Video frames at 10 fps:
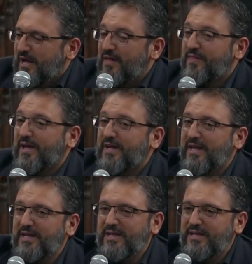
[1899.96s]
and the
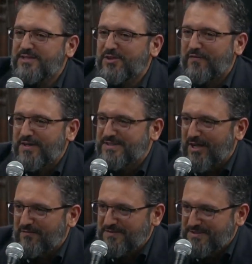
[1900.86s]
cleanliness of
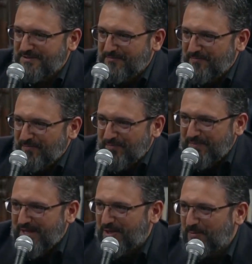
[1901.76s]
ourselves.
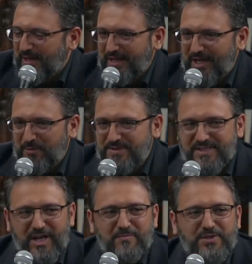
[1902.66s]
Ahl al-Bayt
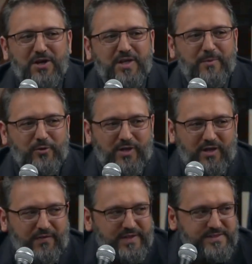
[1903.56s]
salam talk about
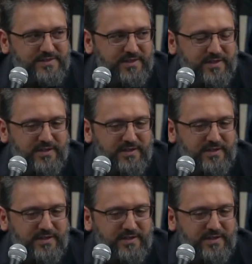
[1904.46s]
all of this.